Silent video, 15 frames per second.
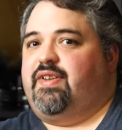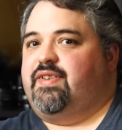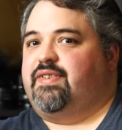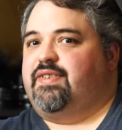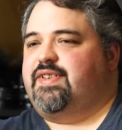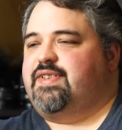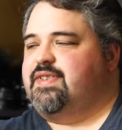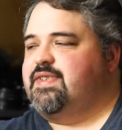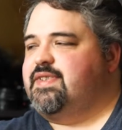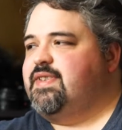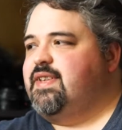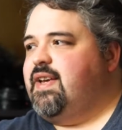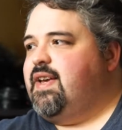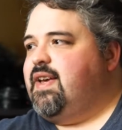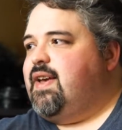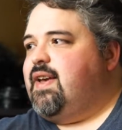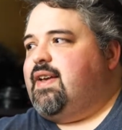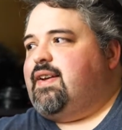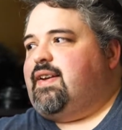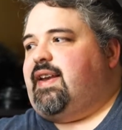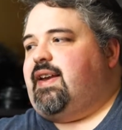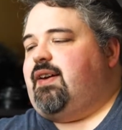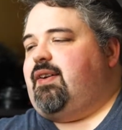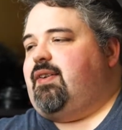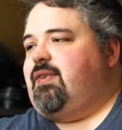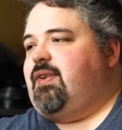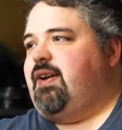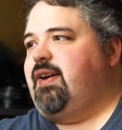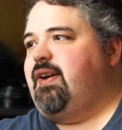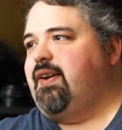delicious. Now,
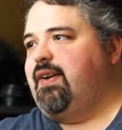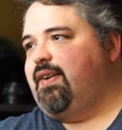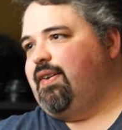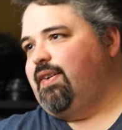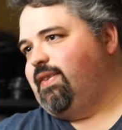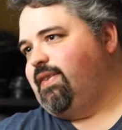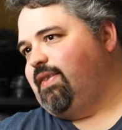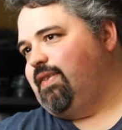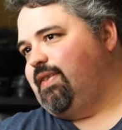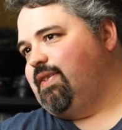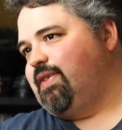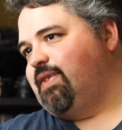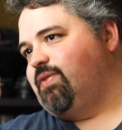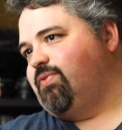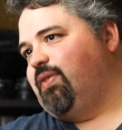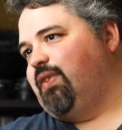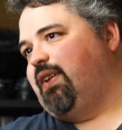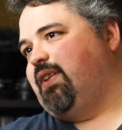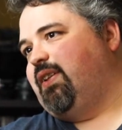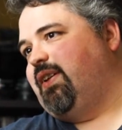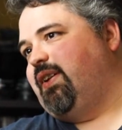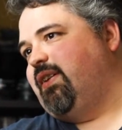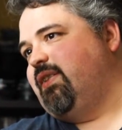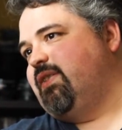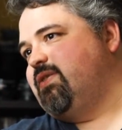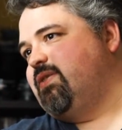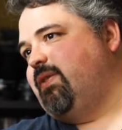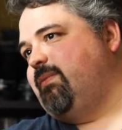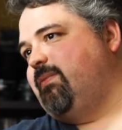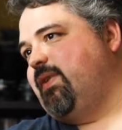this is really clear,
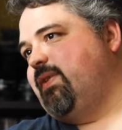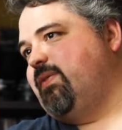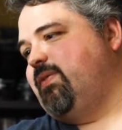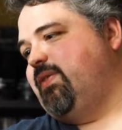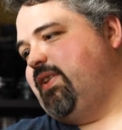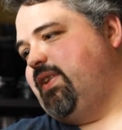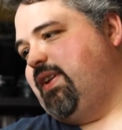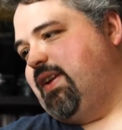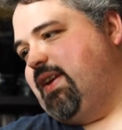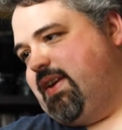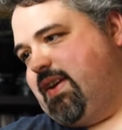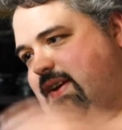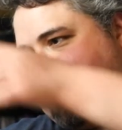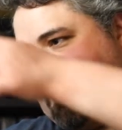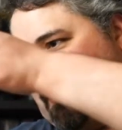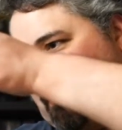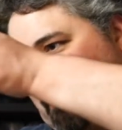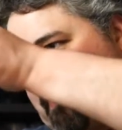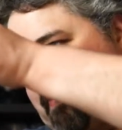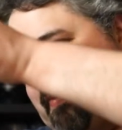so I'm not really... There might